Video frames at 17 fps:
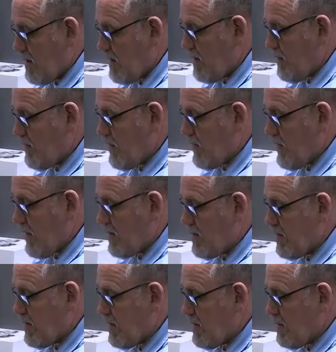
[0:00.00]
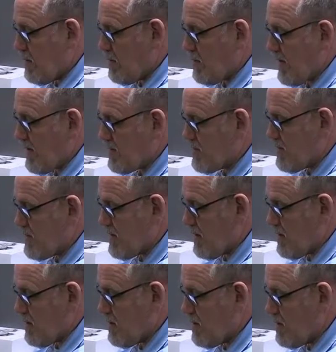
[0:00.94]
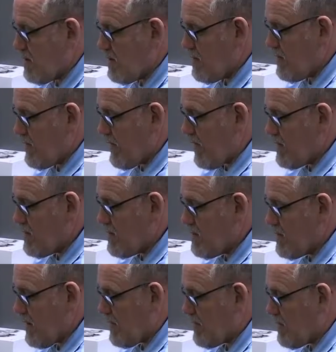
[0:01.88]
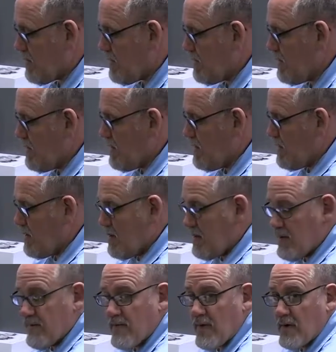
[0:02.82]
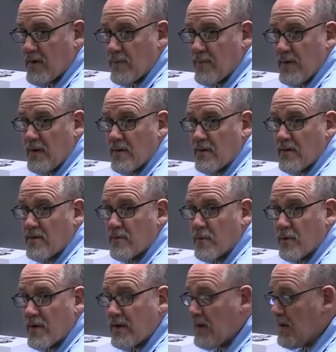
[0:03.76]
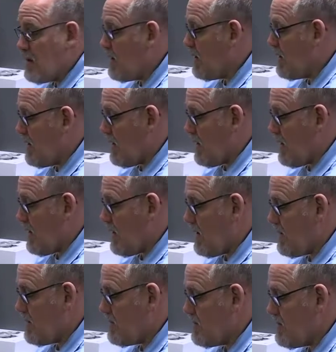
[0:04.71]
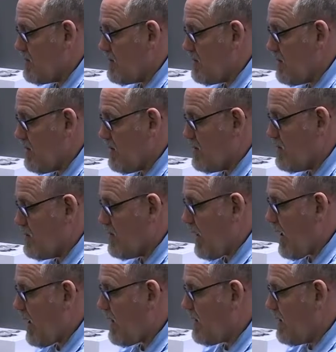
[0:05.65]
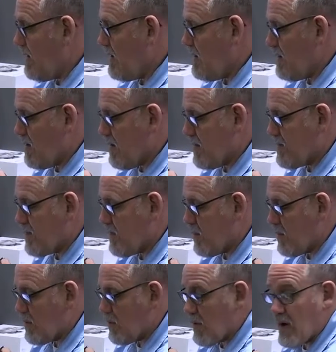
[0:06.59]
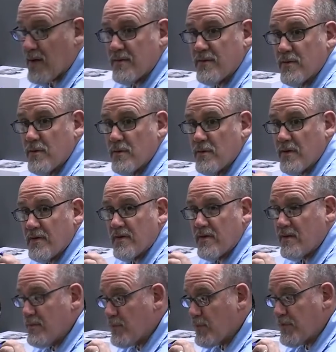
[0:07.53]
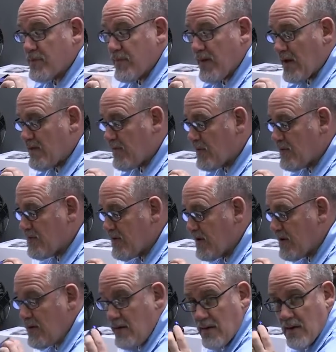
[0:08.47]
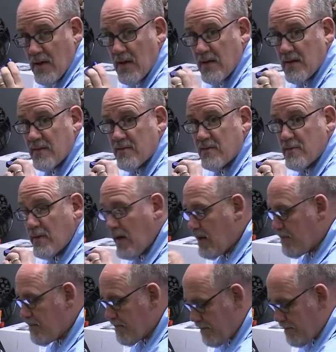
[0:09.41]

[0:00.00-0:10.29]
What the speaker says: viewfinder here, make sure that your volume level, volume meter is working, and you can do that. You also would want to listen, put some headphones in, and let's do that.